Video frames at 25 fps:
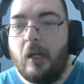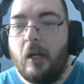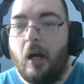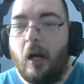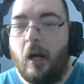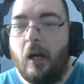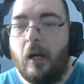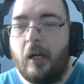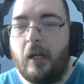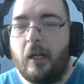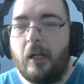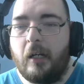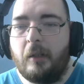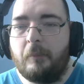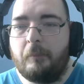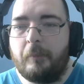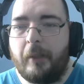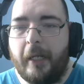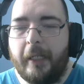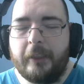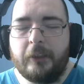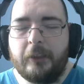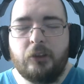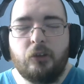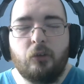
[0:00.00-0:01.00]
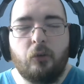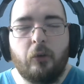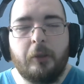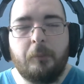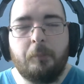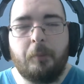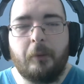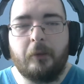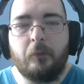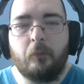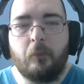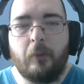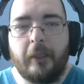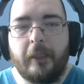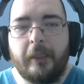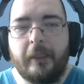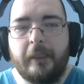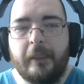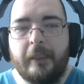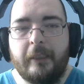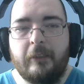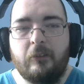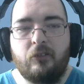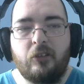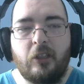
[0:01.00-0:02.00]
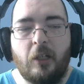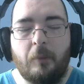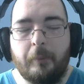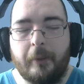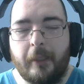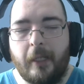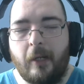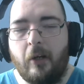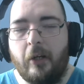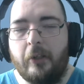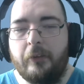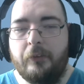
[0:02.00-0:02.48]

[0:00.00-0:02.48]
Android, by the way, is coming out,